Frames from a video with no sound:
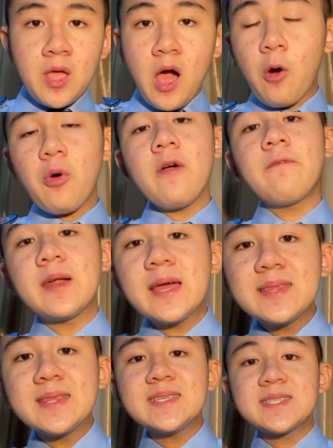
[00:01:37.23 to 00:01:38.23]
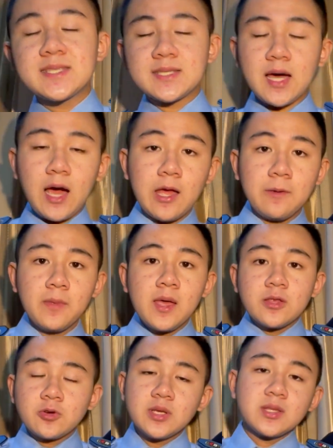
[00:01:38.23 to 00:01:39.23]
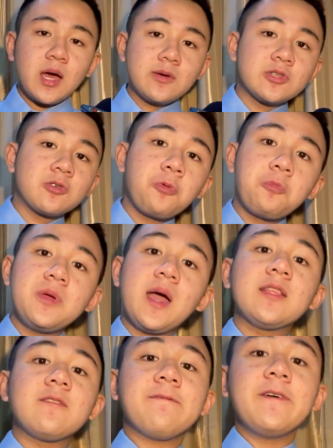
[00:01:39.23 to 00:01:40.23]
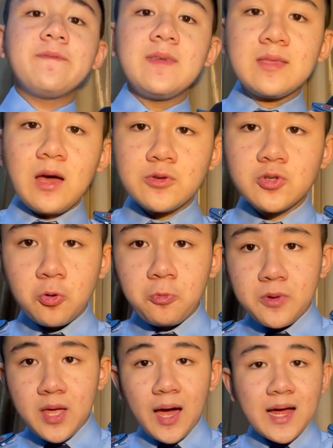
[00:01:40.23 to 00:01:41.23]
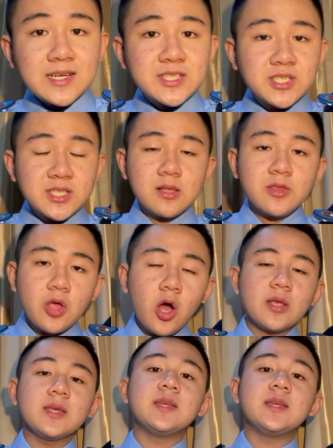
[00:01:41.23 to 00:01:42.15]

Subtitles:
However, in this time, 3,000 rupiah and 50,000 rupiah are still not